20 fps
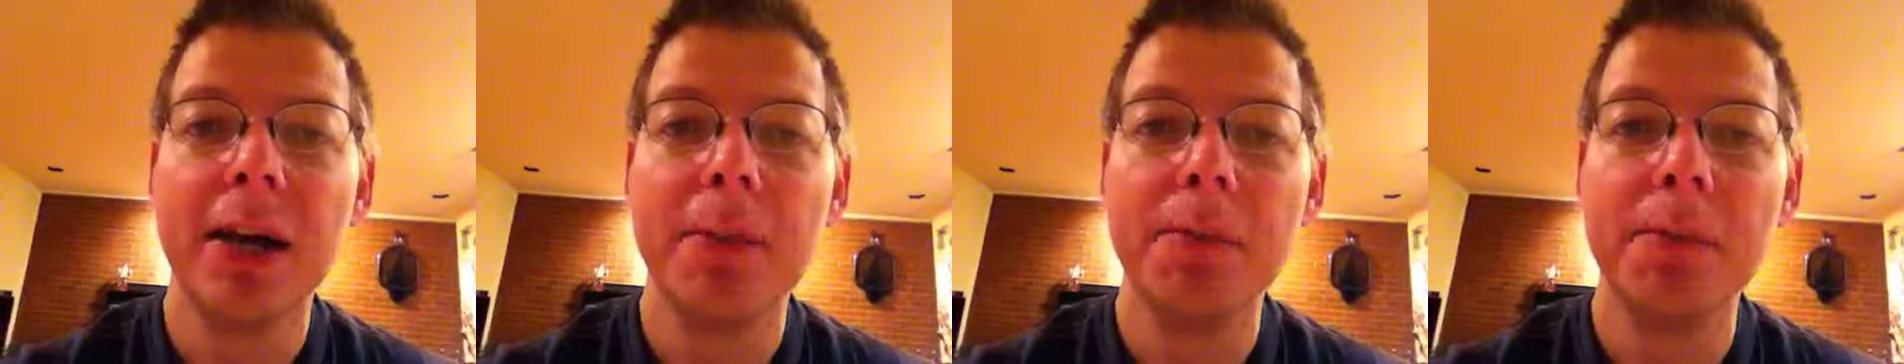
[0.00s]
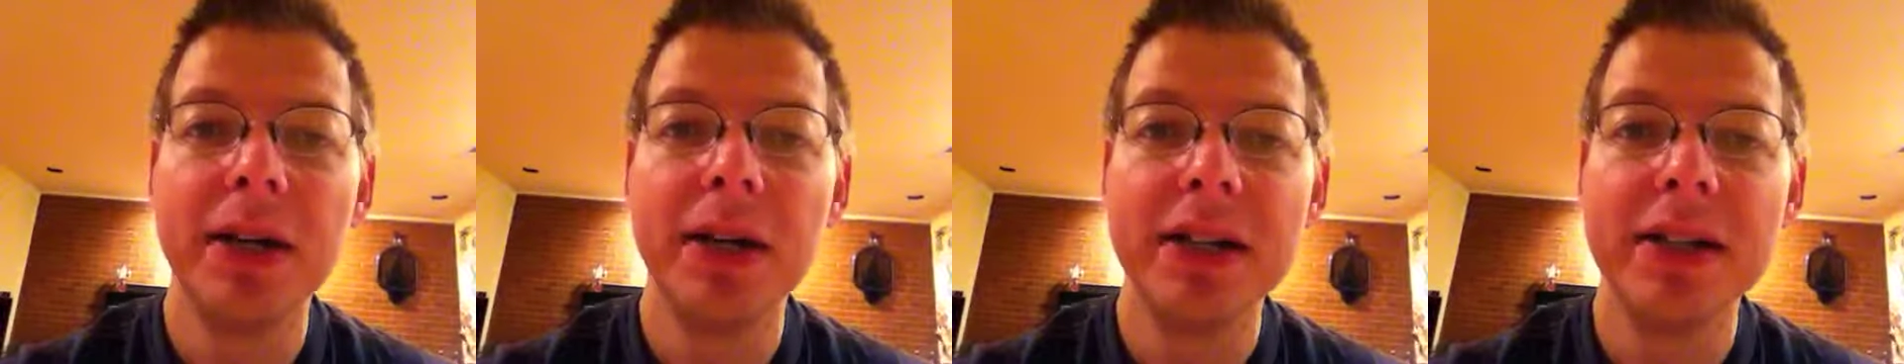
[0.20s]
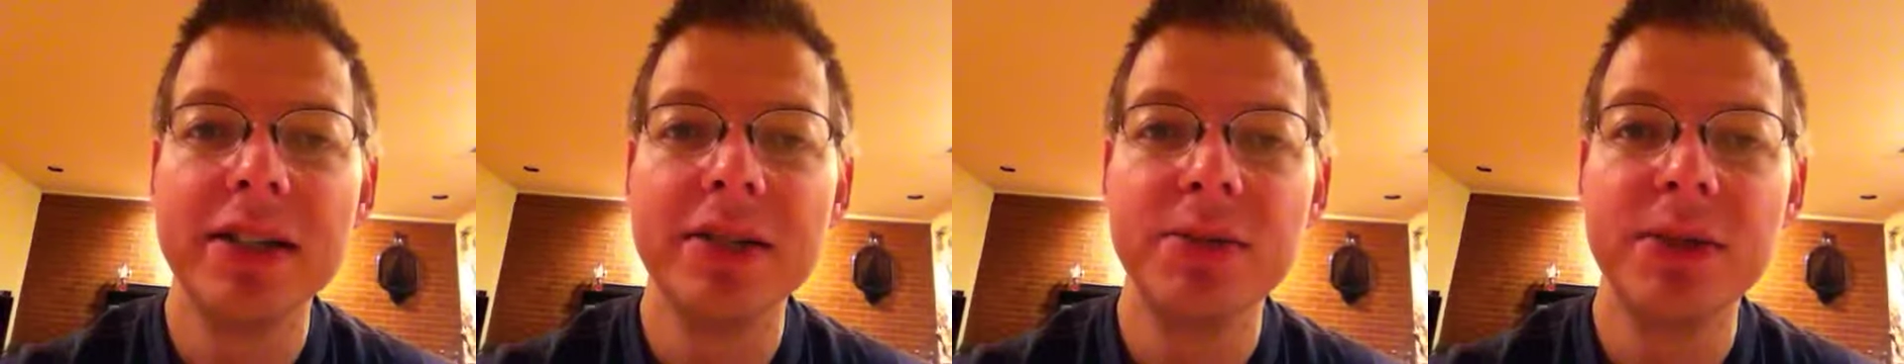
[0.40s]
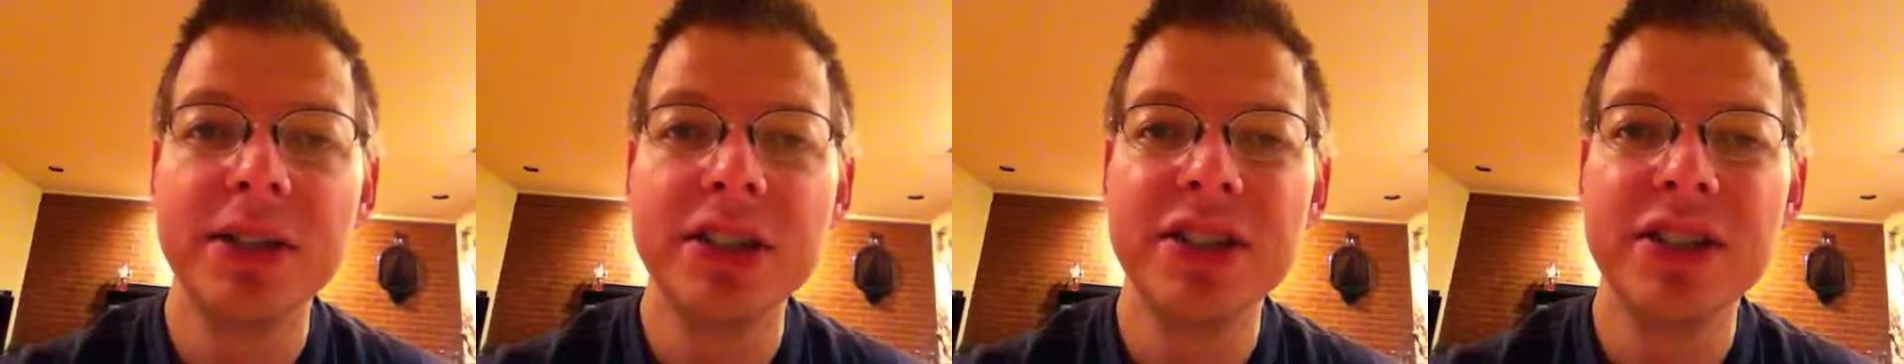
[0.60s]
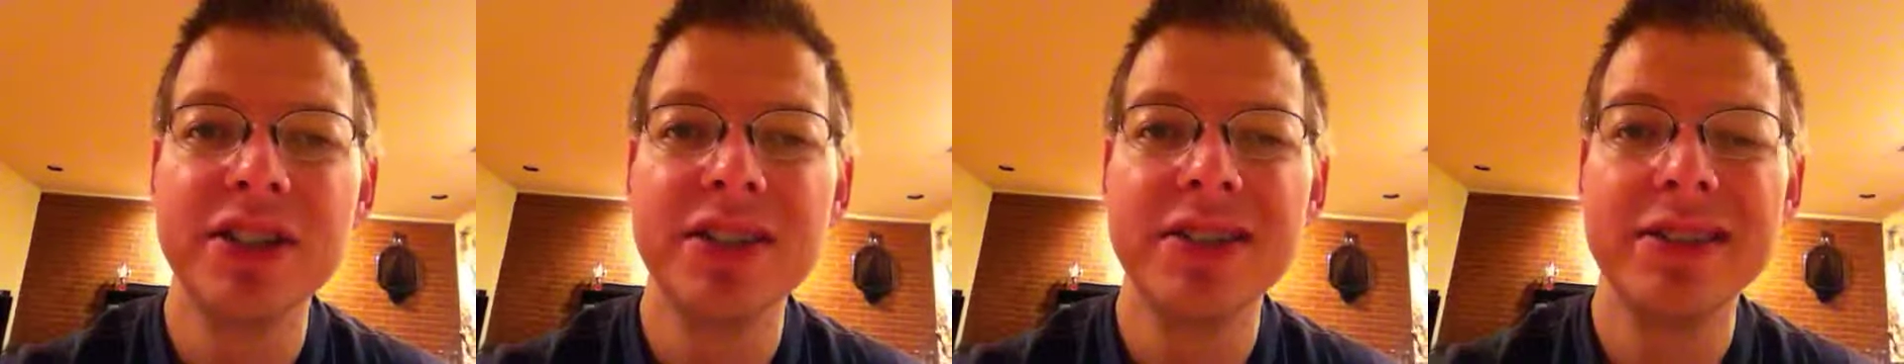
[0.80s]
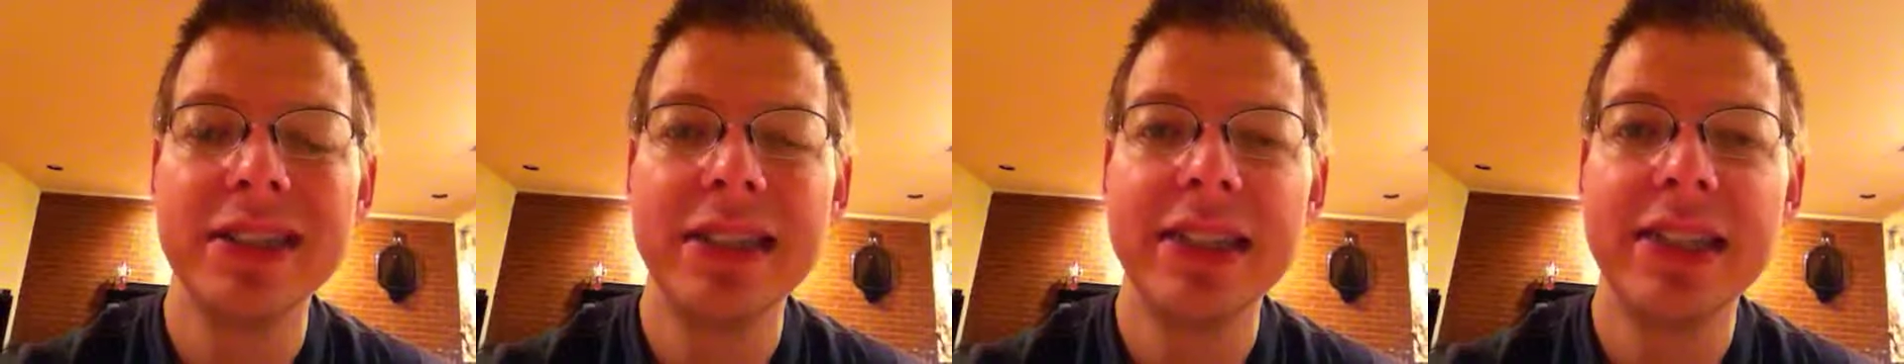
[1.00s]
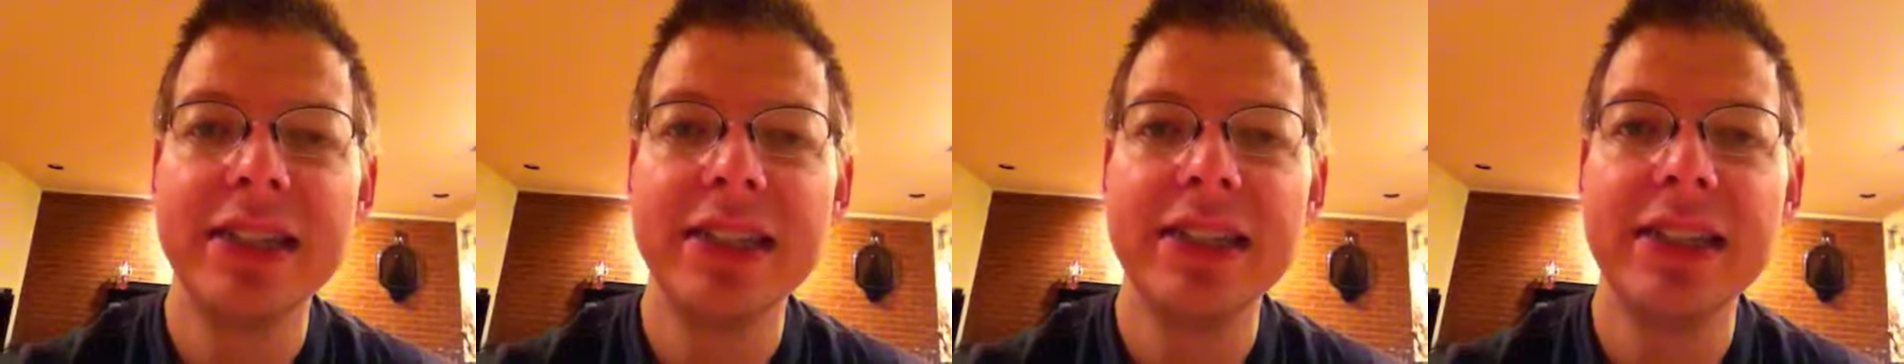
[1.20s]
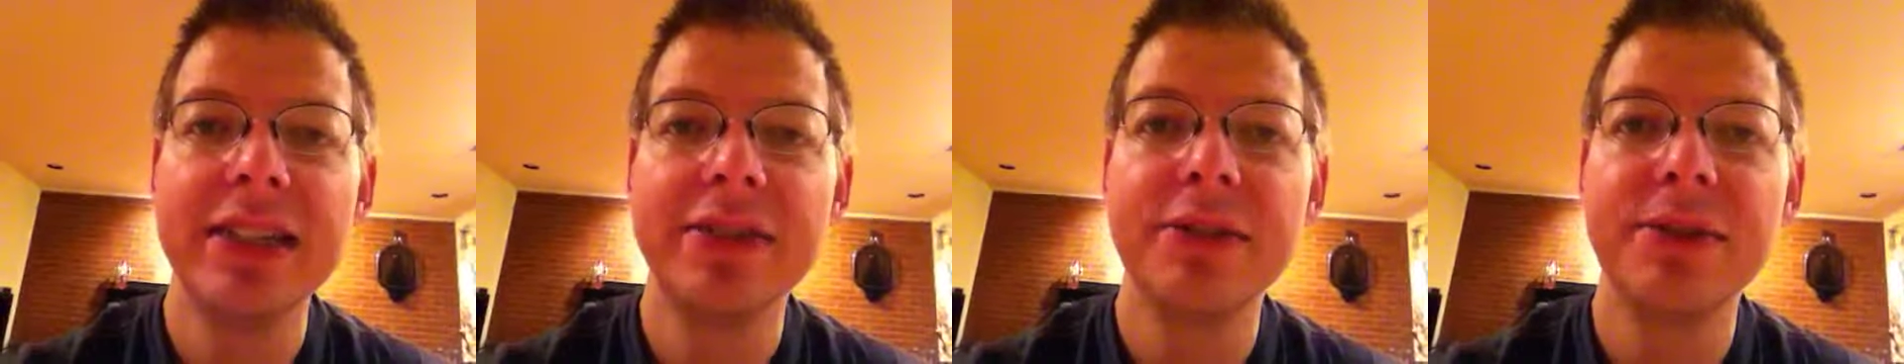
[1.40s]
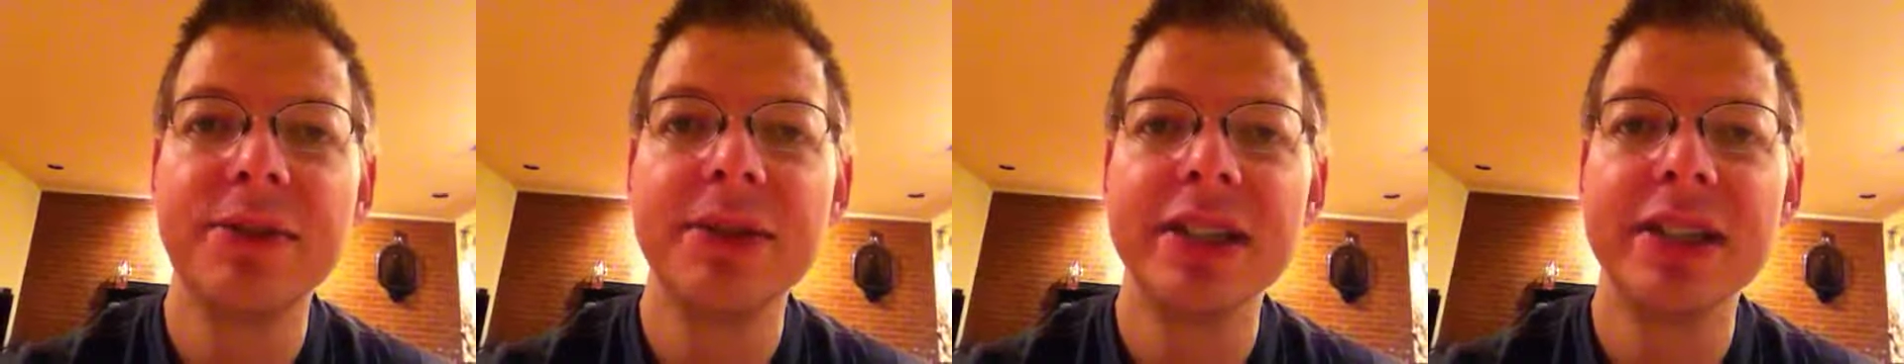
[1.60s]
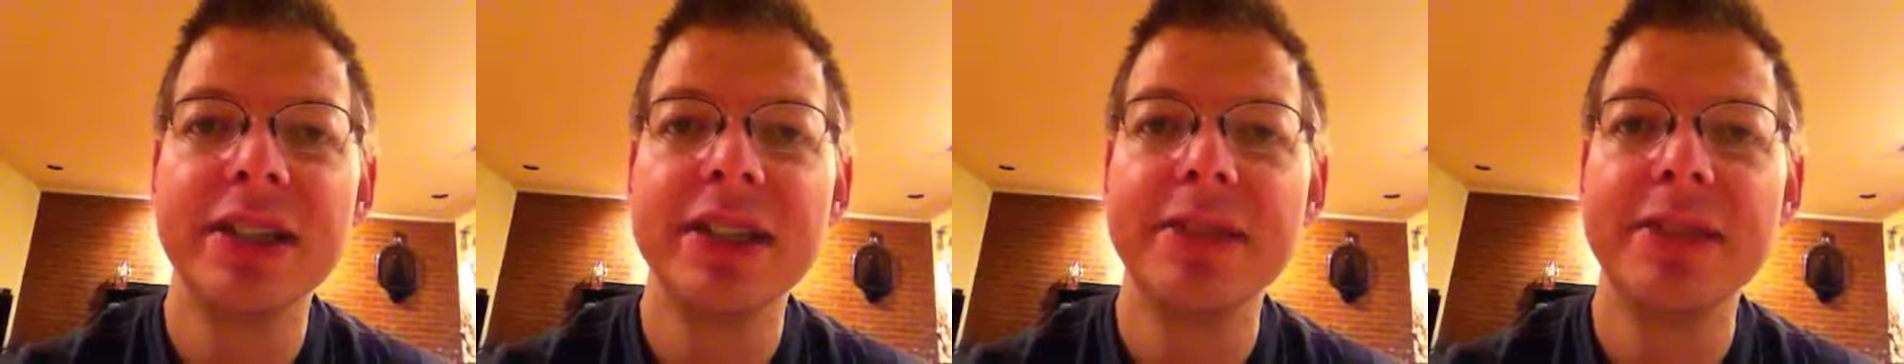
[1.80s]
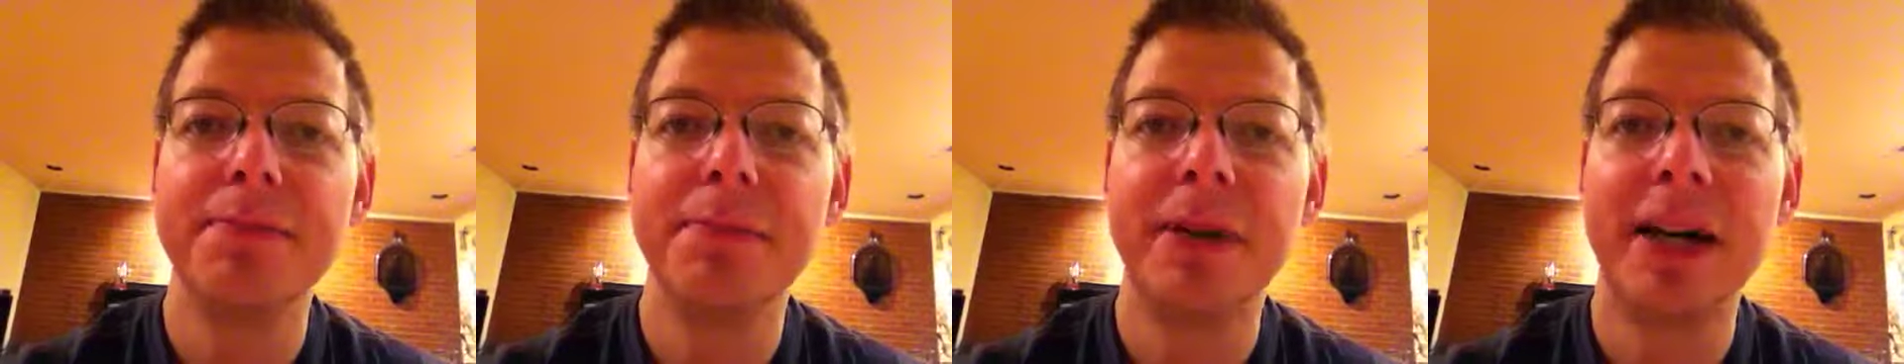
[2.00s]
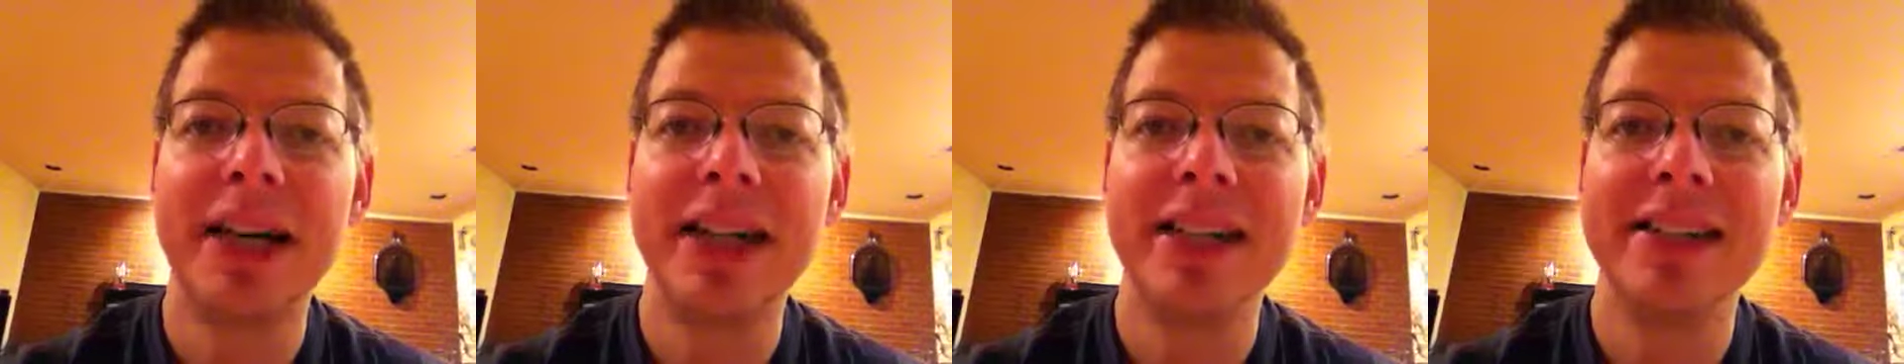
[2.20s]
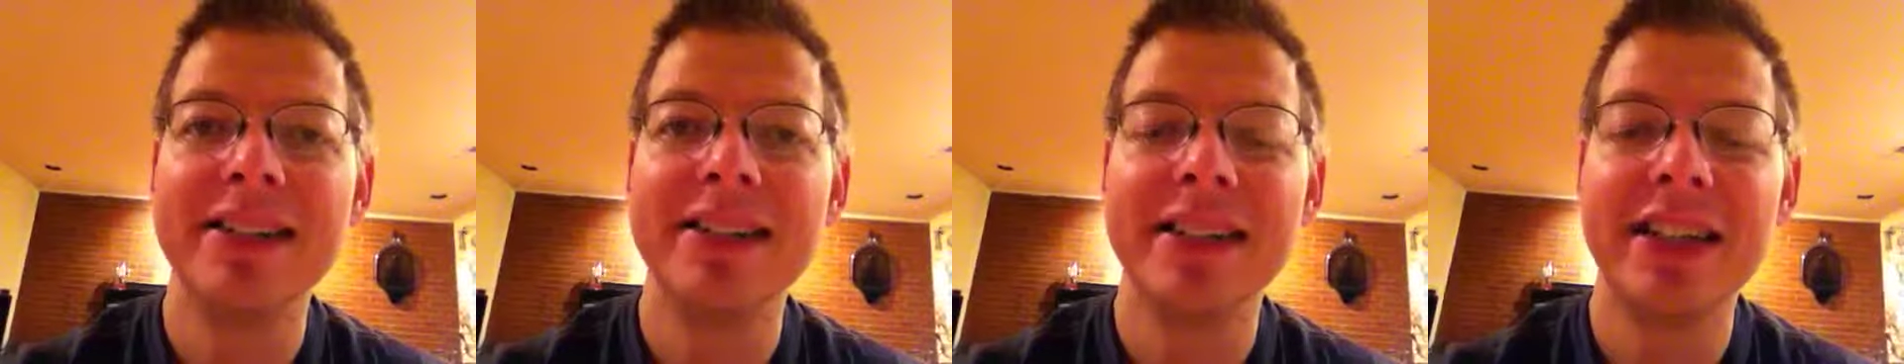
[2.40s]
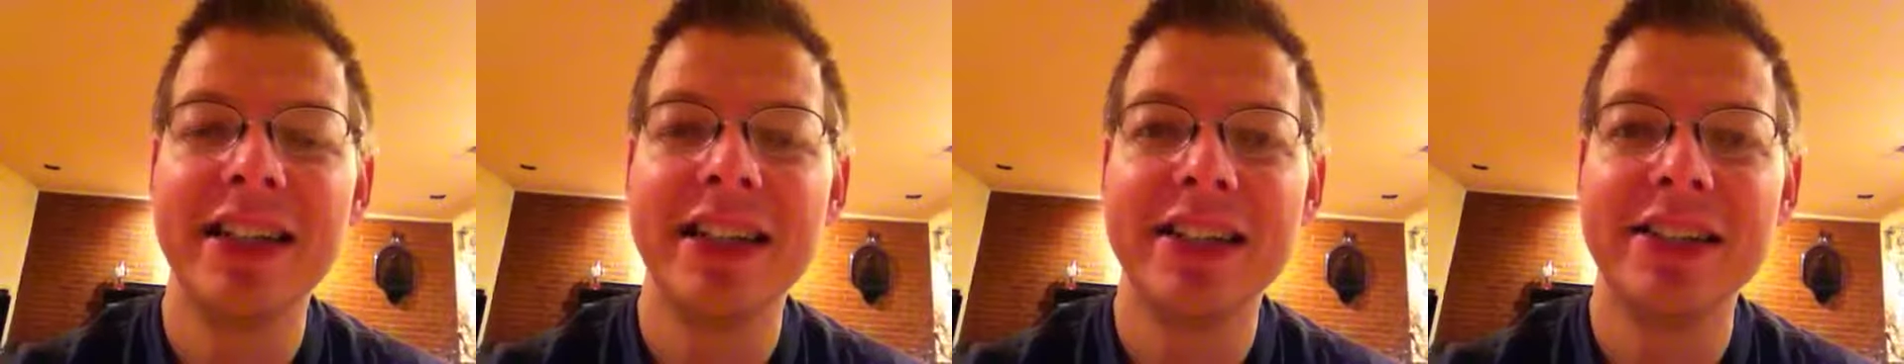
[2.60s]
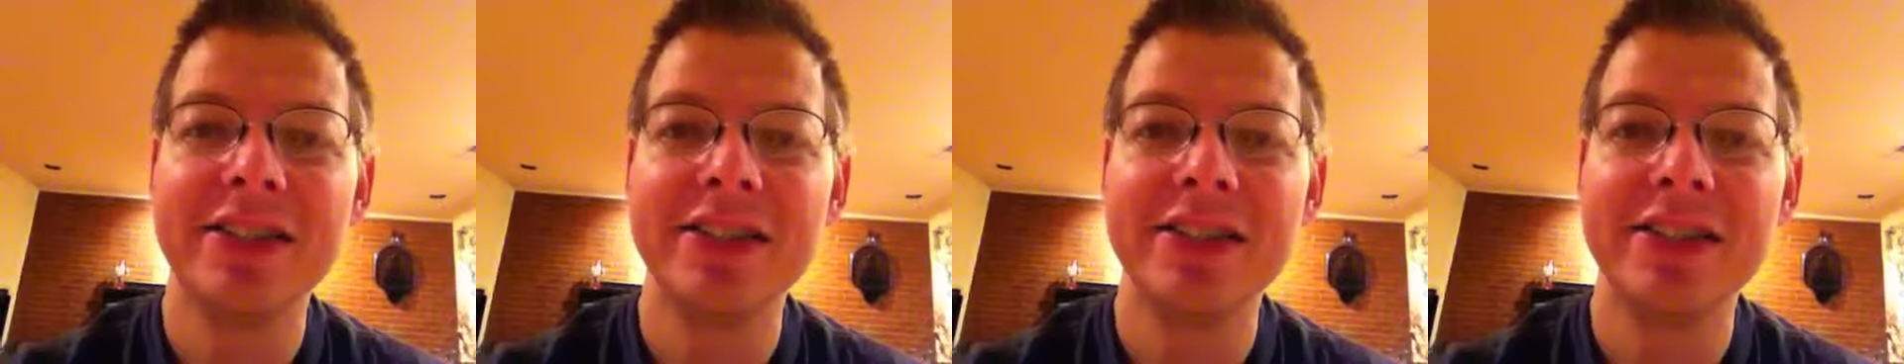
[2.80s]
But Richard, he never really did buy into that.